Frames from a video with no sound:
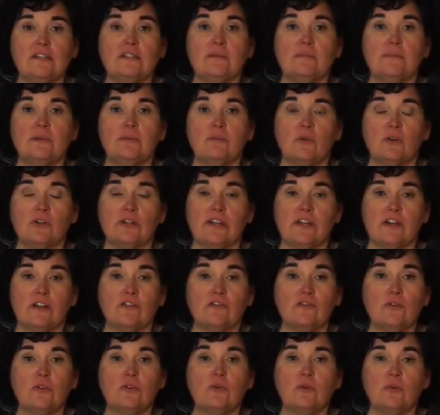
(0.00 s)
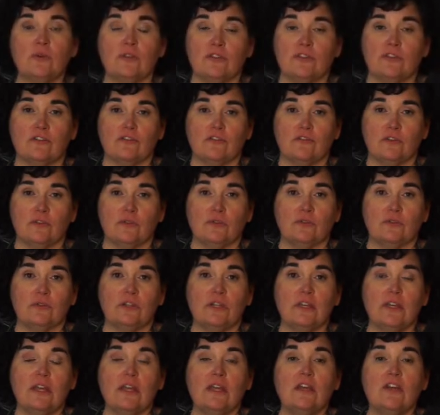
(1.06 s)
be more careful with your food,
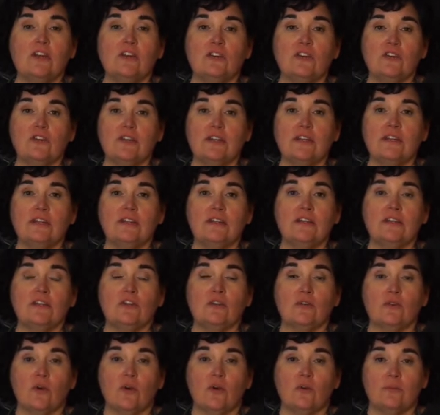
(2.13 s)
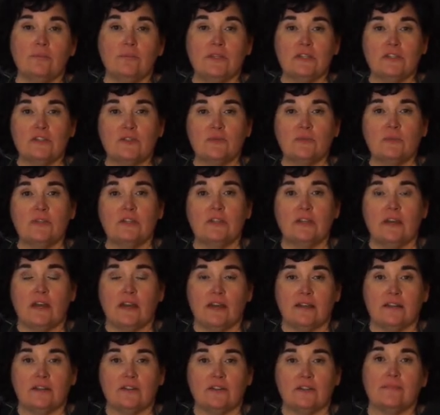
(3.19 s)
cooking your own meals with an
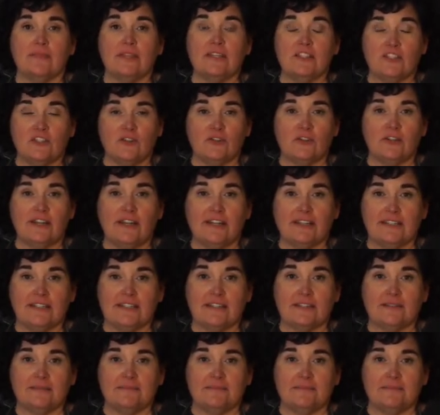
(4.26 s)
iron is a good idea.